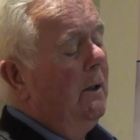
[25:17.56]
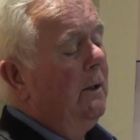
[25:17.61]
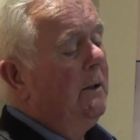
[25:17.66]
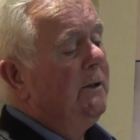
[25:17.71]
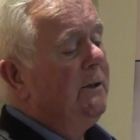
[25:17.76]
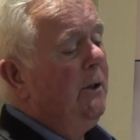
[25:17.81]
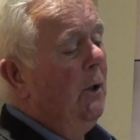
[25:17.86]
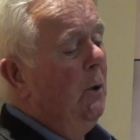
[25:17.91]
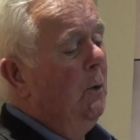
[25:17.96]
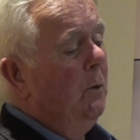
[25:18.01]

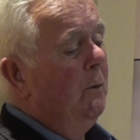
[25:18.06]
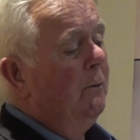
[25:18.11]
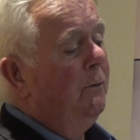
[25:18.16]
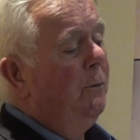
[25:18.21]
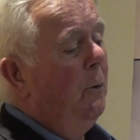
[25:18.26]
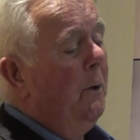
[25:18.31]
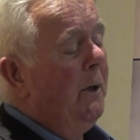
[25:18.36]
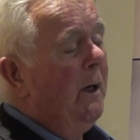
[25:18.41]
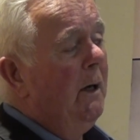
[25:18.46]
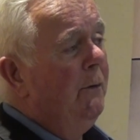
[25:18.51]
So,
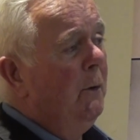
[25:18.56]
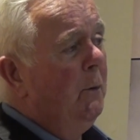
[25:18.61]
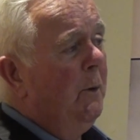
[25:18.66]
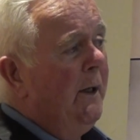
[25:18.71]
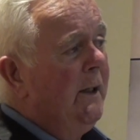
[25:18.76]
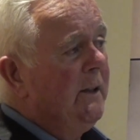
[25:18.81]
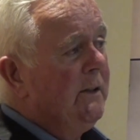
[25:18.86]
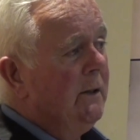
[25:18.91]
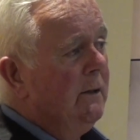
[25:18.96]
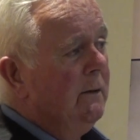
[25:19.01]
for whatever
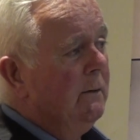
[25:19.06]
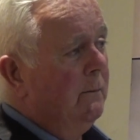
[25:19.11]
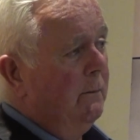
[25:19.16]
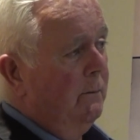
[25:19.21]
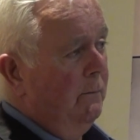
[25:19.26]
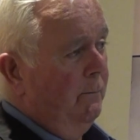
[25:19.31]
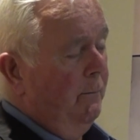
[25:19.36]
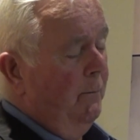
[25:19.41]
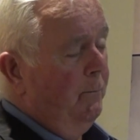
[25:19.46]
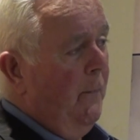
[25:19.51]
reason,
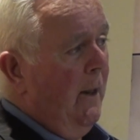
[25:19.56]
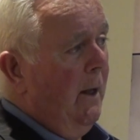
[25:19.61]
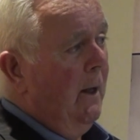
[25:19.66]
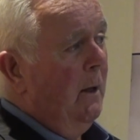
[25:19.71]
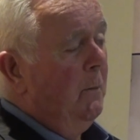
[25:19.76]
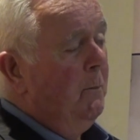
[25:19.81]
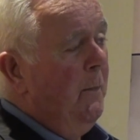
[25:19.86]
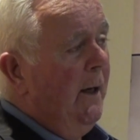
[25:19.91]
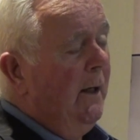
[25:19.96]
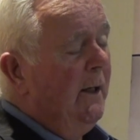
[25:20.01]

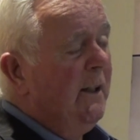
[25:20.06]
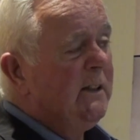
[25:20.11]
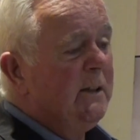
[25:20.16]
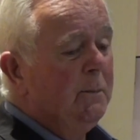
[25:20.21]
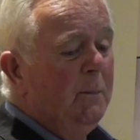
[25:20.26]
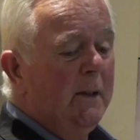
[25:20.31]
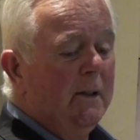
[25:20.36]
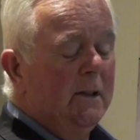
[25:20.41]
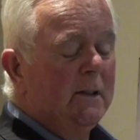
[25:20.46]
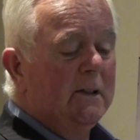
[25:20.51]
Mary
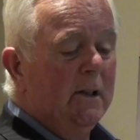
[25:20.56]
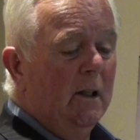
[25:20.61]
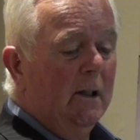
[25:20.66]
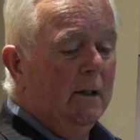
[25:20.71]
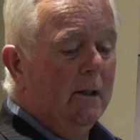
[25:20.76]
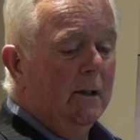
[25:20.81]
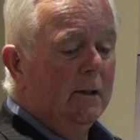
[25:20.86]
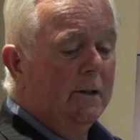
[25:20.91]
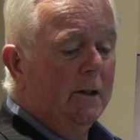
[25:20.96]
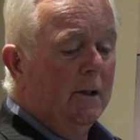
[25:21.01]
Smith
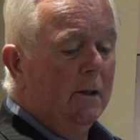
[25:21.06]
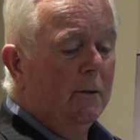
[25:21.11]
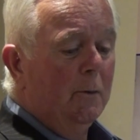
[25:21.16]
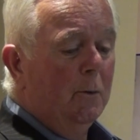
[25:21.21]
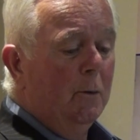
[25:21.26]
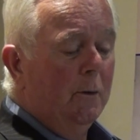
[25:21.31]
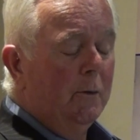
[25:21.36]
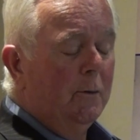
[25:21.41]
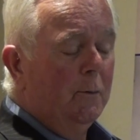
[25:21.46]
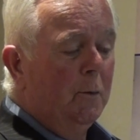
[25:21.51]
decided
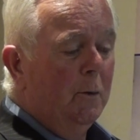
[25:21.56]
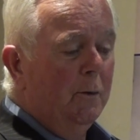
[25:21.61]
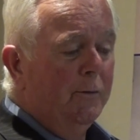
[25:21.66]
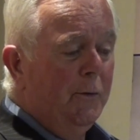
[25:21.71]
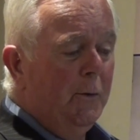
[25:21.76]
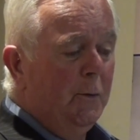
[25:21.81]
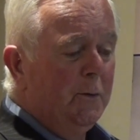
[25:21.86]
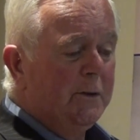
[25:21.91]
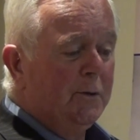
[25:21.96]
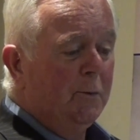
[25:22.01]
to
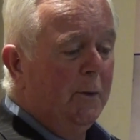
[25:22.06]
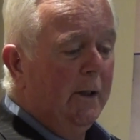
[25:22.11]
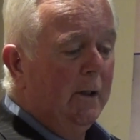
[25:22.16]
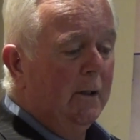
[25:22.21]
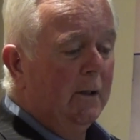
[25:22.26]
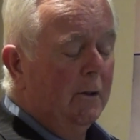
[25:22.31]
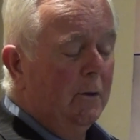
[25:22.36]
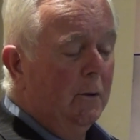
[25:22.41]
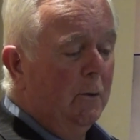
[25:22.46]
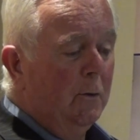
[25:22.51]
refuse
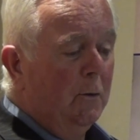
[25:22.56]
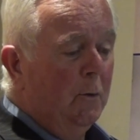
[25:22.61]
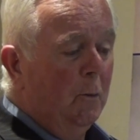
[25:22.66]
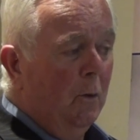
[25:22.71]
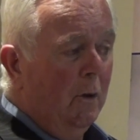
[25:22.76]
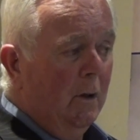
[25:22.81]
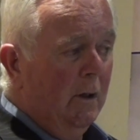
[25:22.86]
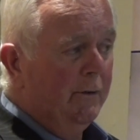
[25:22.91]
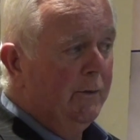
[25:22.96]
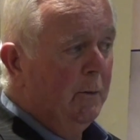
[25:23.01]
drink to
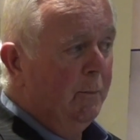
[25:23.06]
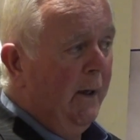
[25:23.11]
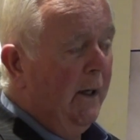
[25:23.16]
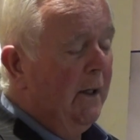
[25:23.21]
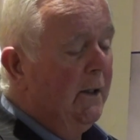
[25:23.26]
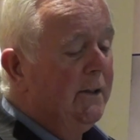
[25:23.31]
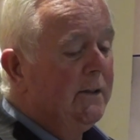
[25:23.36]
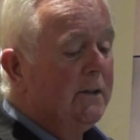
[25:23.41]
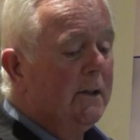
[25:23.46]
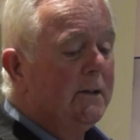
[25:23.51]
all of the
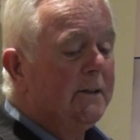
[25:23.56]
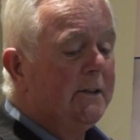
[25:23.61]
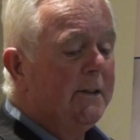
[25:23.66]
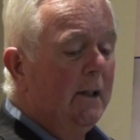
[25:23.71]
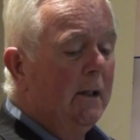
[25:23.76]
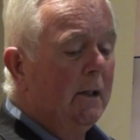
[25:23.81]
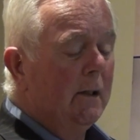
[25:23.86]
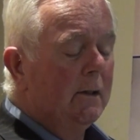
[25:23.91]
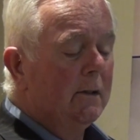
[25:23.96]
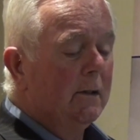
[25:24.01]
parties
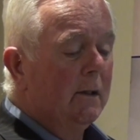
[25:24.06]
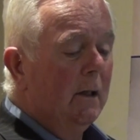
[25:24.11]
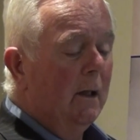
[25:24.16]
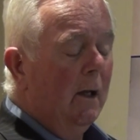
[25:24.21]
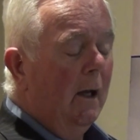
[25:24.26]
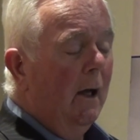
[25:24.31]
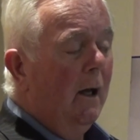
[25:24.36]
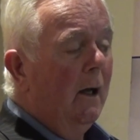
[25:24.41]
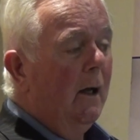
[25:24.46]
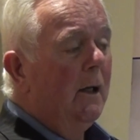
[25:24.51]
concerned.
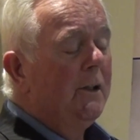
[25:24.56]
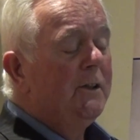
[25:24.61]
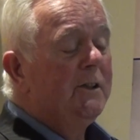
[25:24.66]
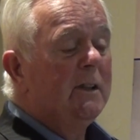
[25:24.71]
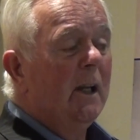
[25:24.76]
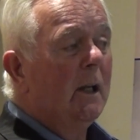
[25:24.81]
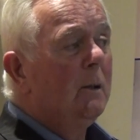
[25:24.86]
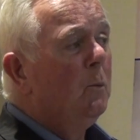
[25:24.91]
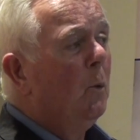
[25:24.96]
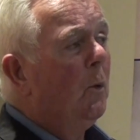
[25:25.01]
She
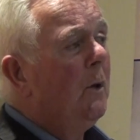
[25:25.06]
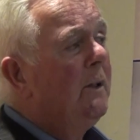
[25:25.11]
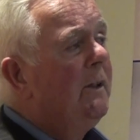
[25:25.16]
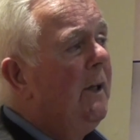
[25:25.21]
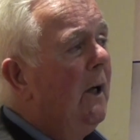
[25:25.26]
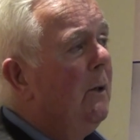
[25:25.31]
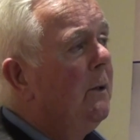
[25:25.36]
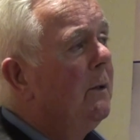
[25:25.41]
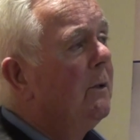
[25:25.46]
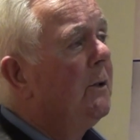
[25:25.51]
sent word
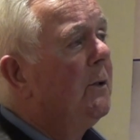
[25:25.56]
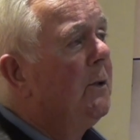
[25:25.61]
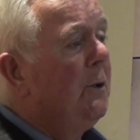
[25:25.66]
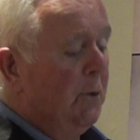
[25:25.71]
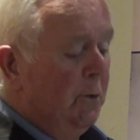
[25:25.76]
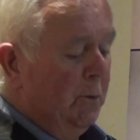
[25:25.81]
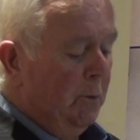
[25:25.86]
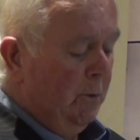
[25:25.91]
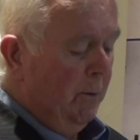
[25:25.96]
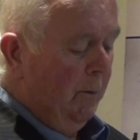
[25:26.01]
down
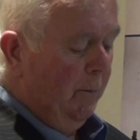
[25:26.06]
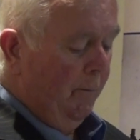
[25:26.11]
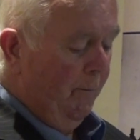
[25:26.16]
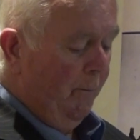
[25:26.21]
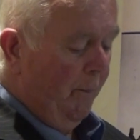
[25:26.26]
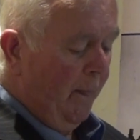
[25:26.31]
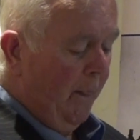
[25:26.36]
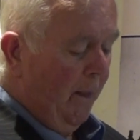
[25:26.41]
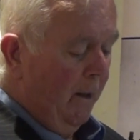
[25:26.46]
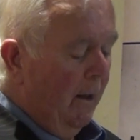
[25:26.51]
to
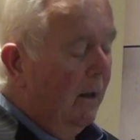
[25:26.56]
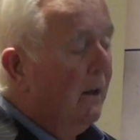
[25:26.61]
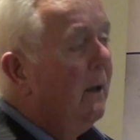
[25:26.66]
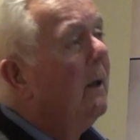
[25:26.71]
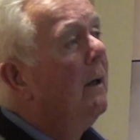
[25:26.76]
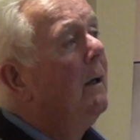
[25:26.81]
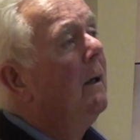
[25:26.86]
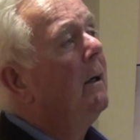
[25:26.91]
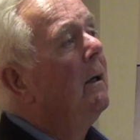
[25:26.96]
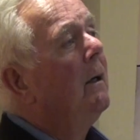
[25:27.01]

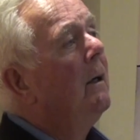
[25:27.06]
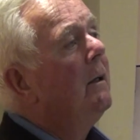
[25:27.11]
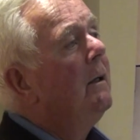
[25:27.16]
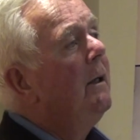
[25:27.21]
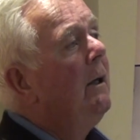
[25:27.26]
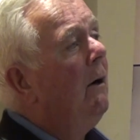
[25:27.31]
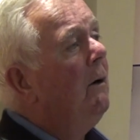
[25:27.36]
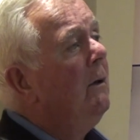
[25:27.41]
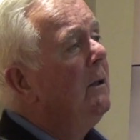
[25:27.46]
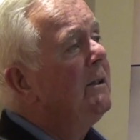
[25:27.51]

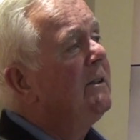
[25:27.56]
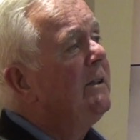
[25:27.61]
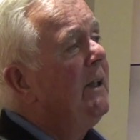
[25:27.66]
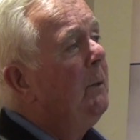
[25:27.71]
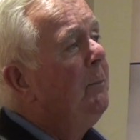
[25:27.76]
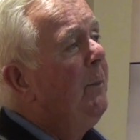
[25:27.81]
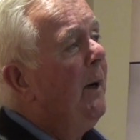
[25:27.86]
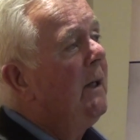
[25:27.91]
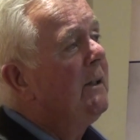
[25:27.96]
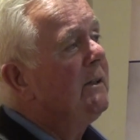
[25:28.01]
the
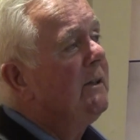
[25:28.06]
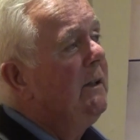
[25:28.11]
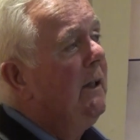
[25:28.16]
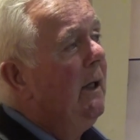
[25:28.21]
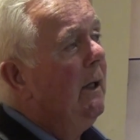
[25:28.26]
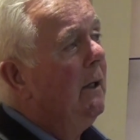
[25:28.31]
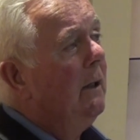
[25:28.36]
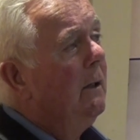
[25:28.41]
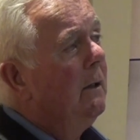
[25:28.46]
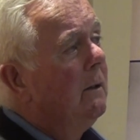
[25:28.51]
RIC
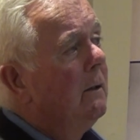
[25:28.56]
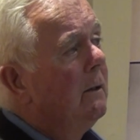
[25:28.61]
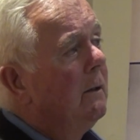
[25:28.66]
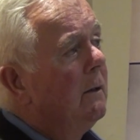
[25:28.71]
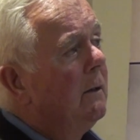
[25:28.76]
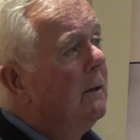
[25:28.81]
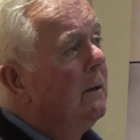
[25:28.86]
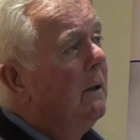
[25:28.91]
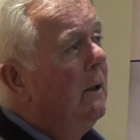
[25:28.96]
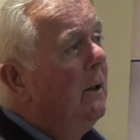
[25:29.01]
personnel,
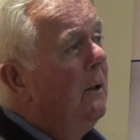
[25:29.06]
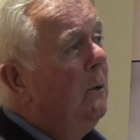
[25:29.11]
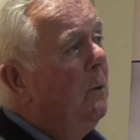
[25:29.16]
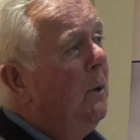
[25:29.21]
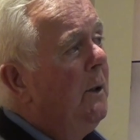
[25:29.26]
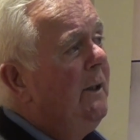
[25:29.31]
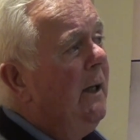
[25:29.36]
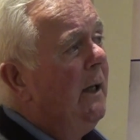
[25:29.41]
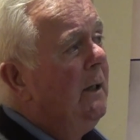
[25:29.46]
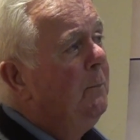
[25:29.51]
who
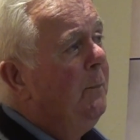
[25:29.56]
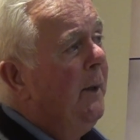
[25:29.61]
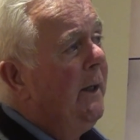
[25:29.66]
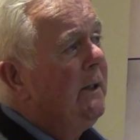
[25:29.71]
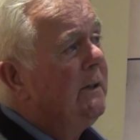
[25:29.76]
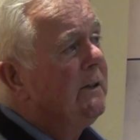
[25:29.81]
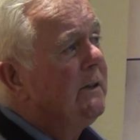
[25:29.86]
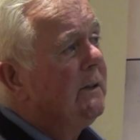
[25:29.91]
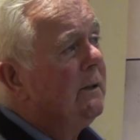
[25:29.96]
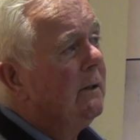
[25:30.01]
are then
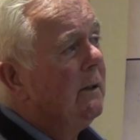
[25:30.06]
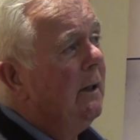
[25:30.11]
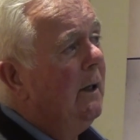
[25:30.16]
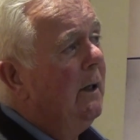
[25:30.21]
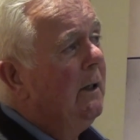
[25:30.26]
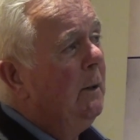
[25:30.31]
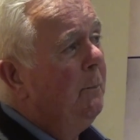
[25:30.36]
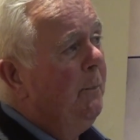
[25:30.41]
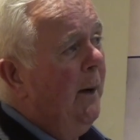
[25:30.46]
based in the